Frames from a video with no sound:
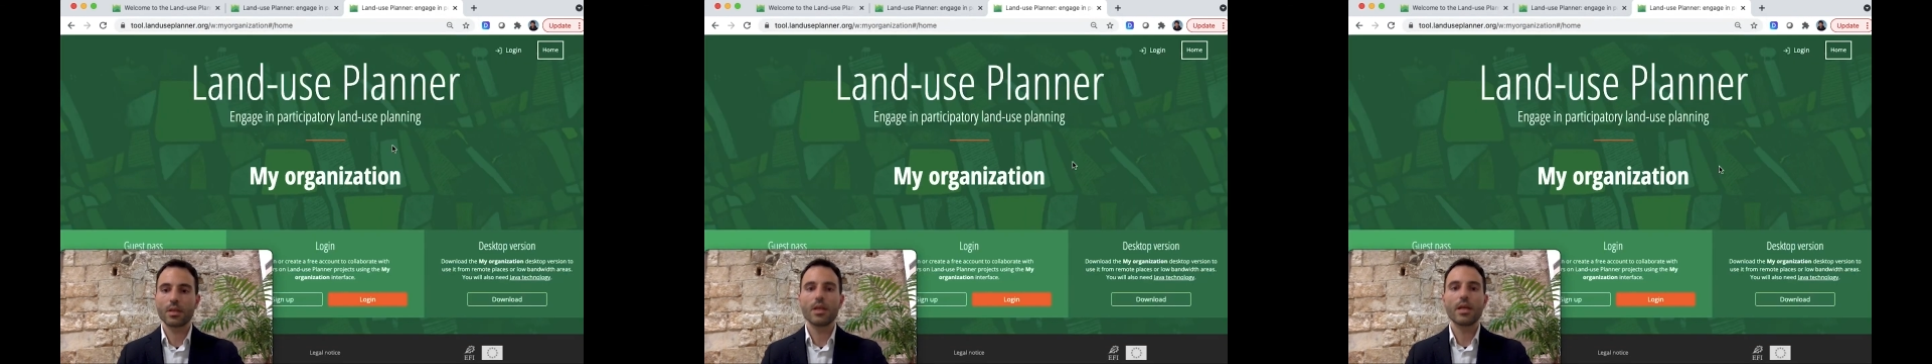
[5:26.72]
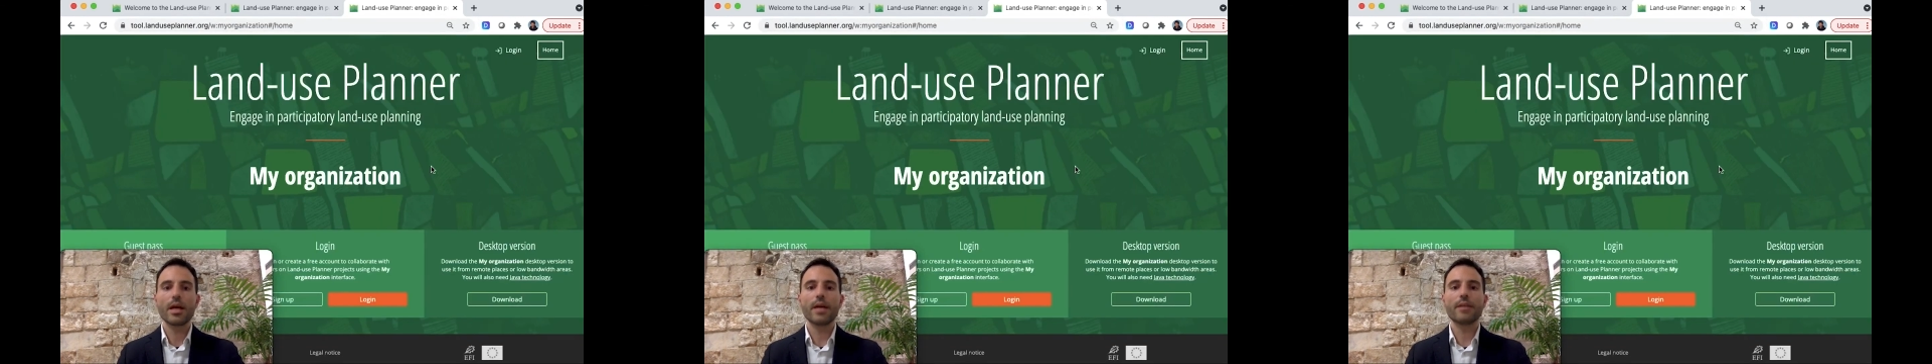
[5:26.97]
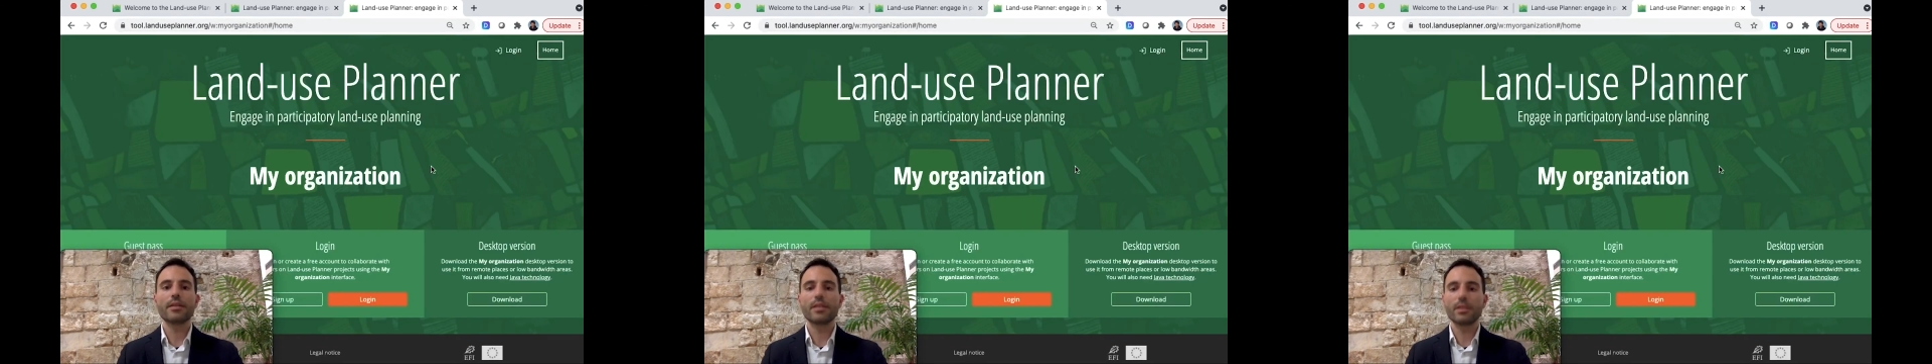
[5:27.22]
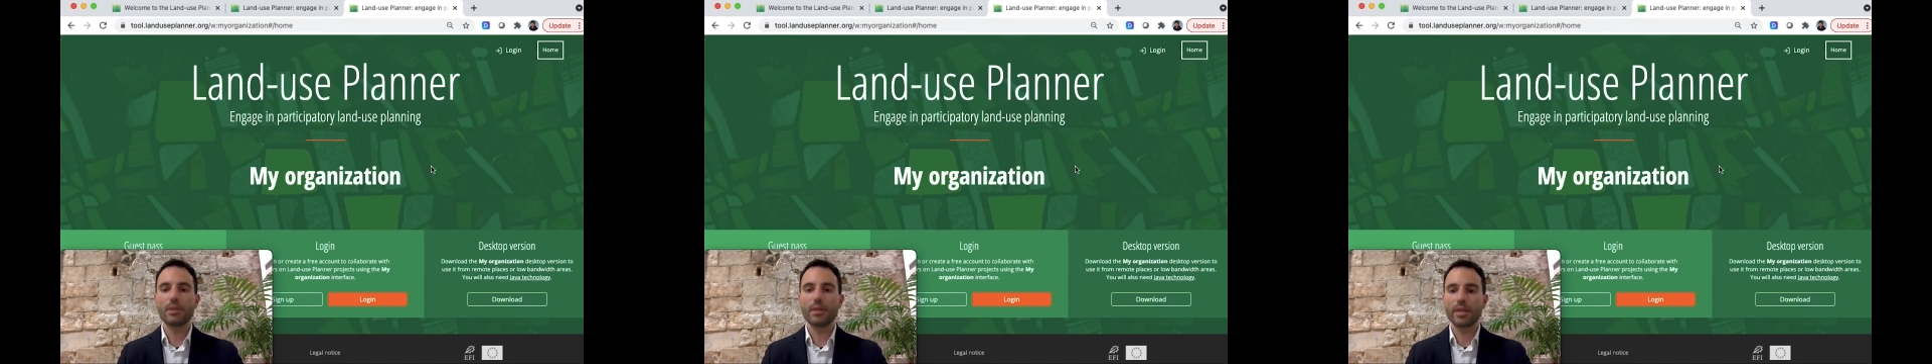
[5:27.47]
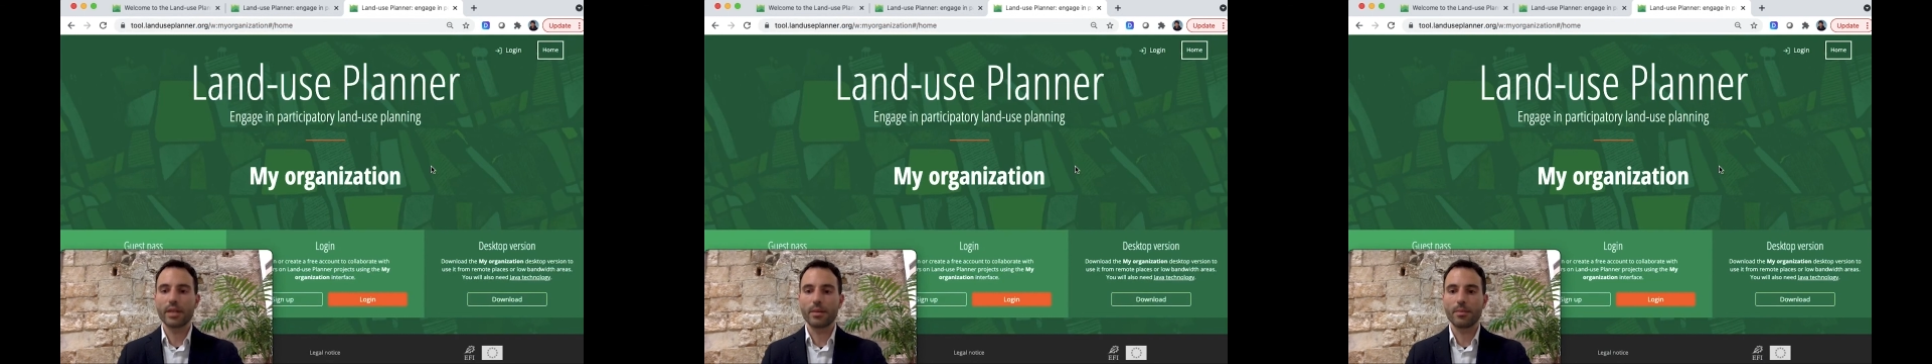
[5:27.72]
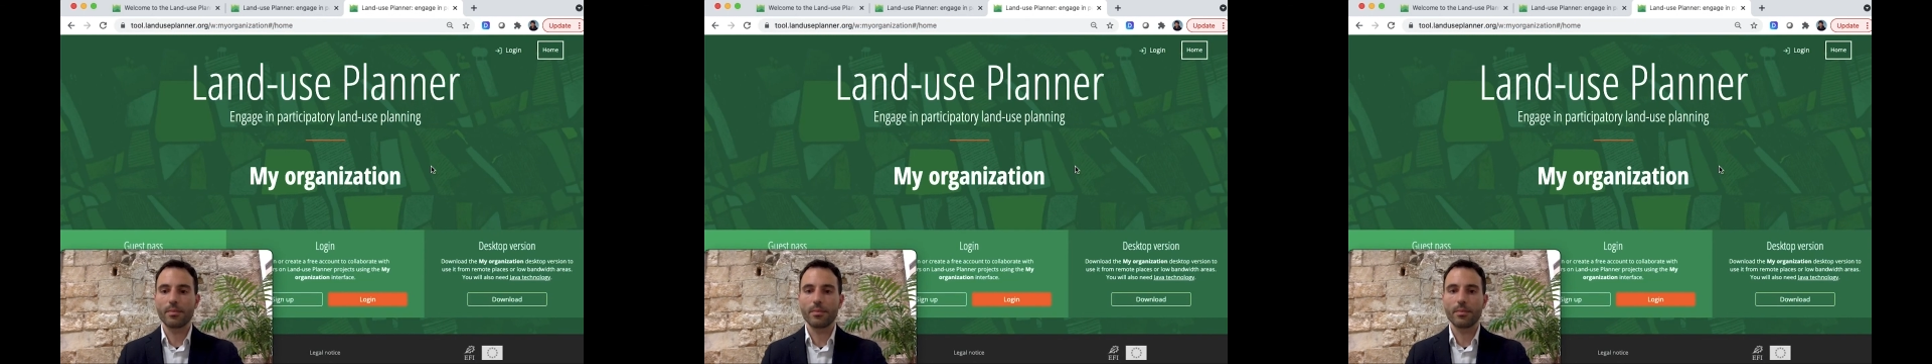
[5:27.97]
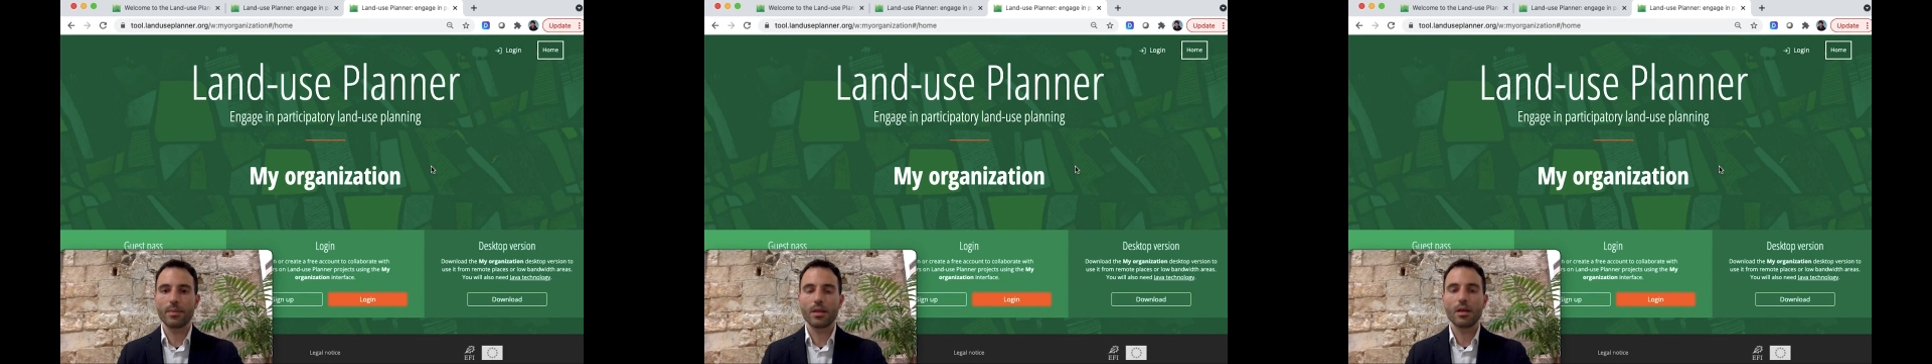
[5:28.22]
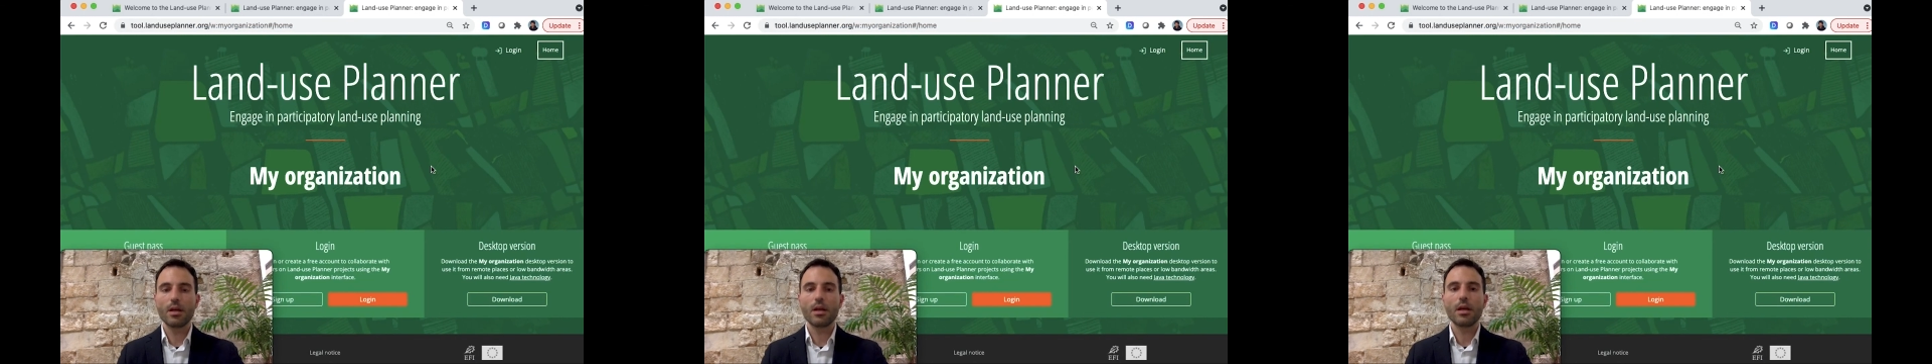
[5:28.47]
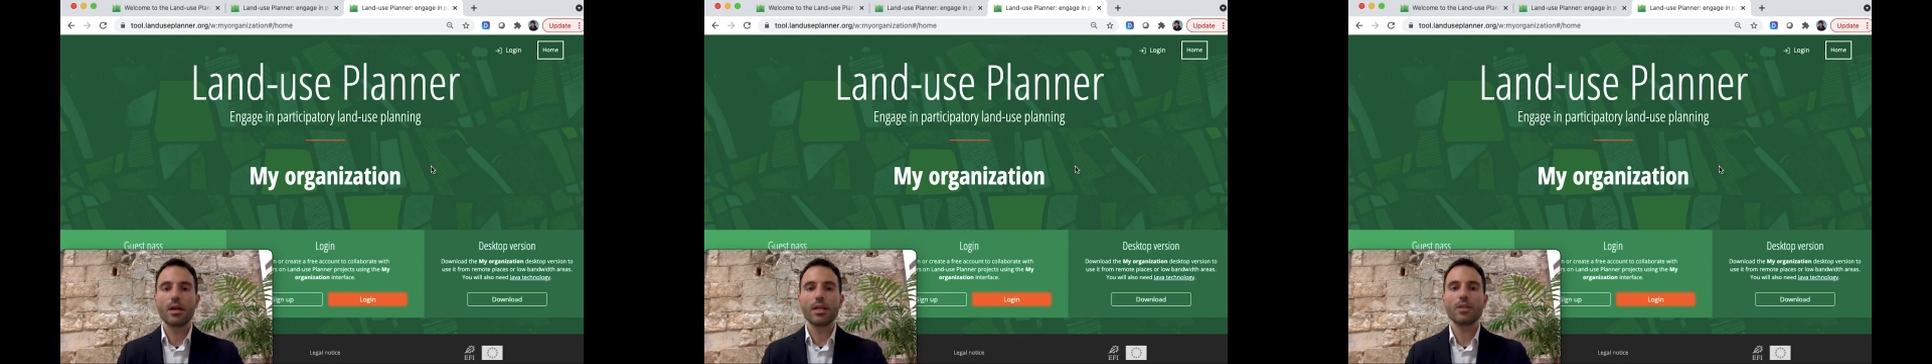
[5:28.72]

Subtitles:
And here I am in